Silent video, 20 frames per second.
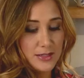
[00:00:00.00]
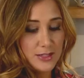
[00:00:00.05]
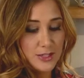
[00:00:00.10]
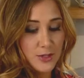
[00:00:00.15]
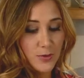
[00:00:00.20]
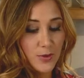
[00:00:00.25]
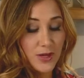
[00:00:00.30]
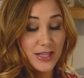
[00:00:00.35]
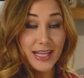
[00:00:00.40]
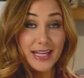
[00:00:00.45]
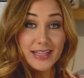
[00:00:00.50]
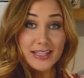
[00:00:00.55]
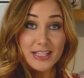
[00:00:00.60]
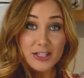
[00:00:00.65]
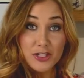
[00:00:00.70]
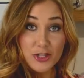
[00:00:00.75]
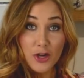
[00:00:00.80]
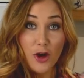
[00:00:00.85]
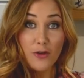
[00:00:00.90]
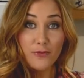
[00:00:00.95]
So we'll let
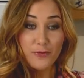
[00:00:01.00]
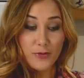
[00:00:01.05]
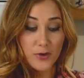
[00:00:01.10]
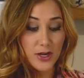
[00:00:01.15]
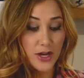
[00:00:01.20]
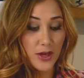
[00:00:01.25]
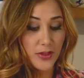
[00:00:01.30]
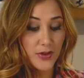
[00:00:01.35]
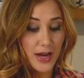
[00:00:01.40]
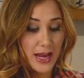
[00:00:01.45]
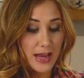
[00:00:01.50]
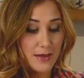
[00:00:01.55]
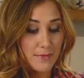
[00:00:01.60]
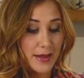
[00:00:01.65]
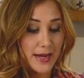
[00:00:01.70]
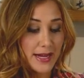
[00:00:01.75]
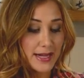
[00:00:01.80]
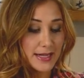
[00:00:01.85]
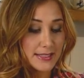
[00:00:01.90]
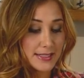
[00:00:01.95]
these go for another 8
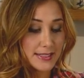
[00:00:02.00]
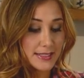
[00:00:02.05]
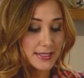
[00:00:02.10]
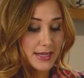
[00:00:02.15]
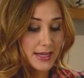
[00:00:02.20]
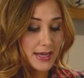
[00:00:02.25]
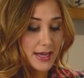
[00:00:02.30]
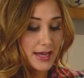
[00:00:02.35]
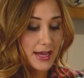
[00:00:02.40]
minutes,